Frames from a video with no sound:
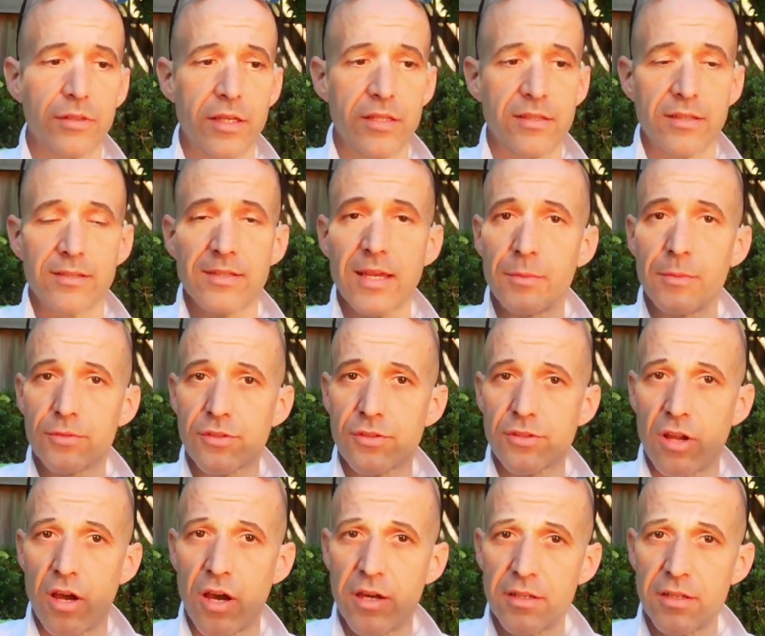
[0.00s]
It's a
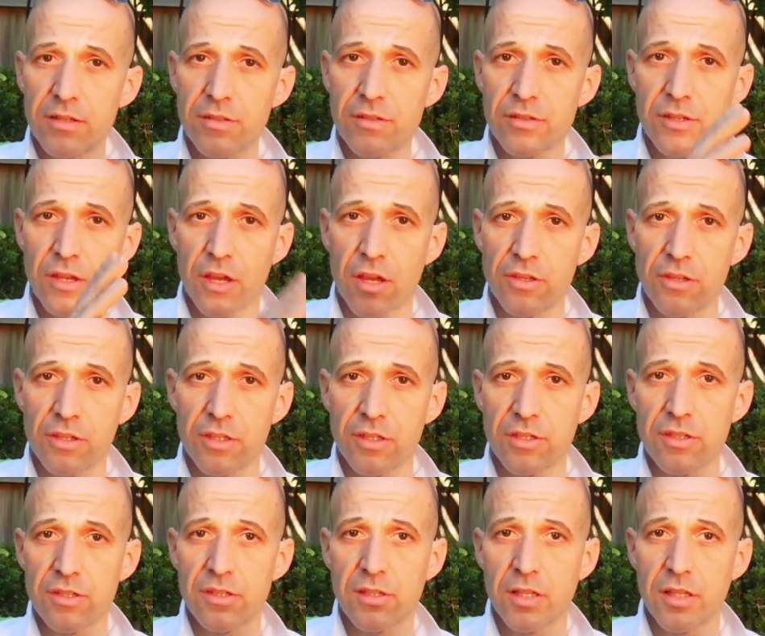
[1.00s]
double-sided, so you can
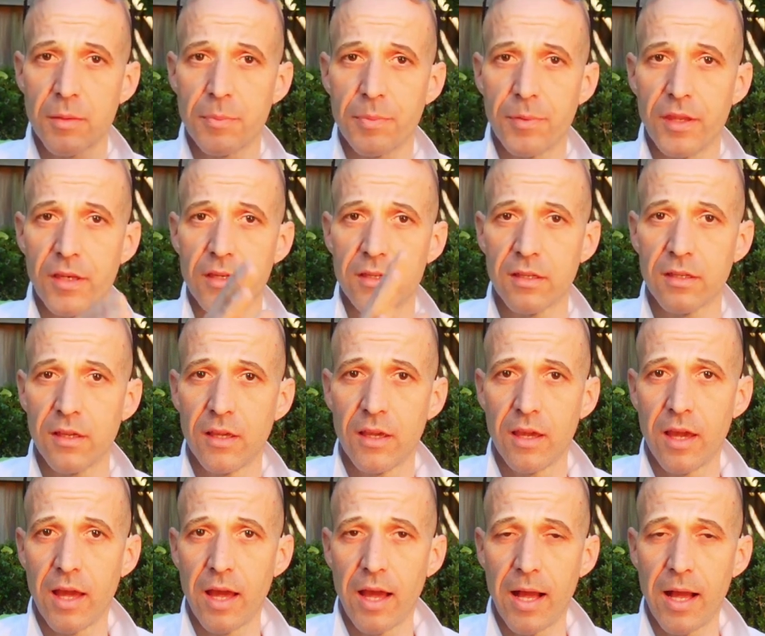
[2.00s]
just clip in
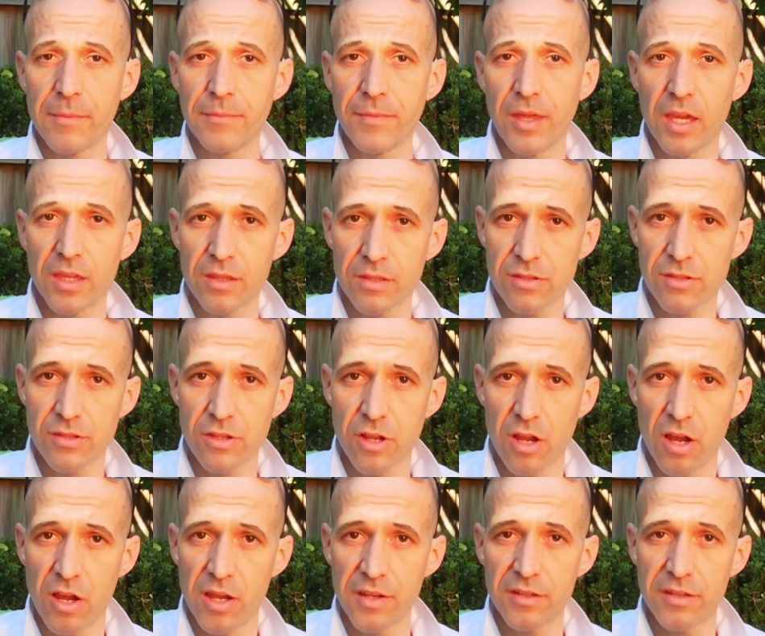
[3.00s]
either
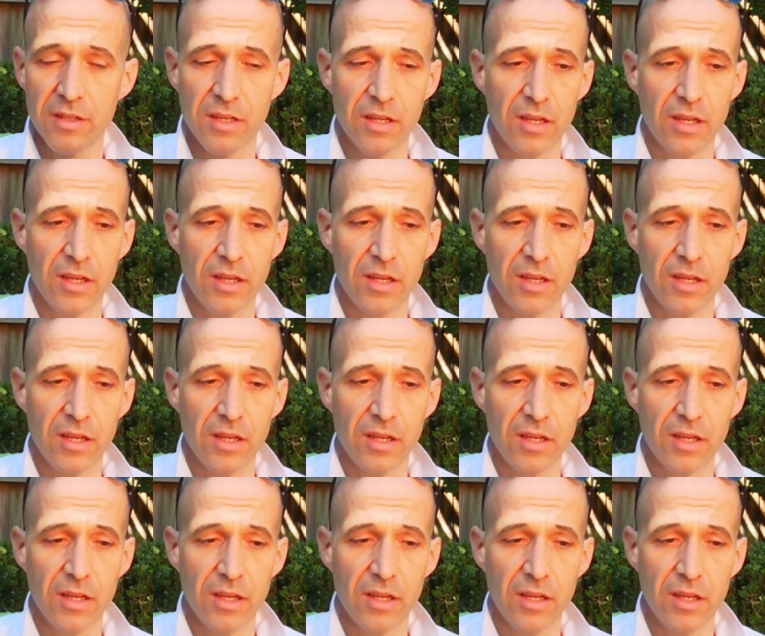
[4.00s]
side.